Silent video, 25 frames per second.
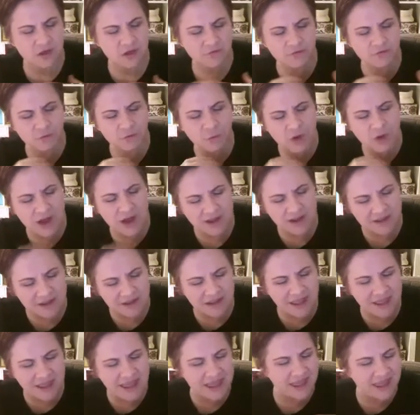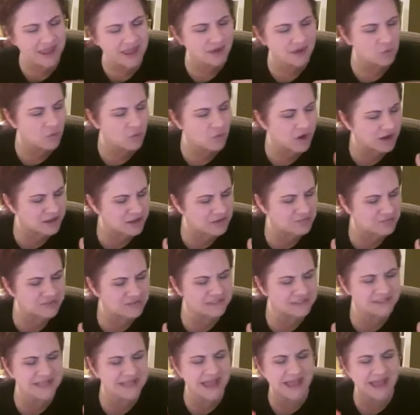for walking ahead and walking
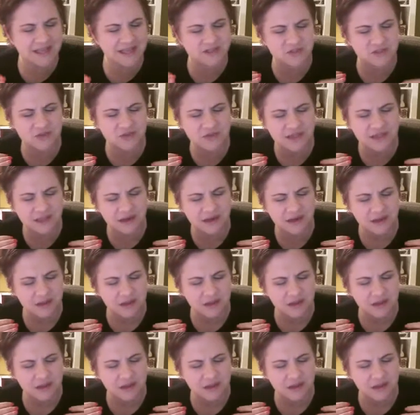beside so that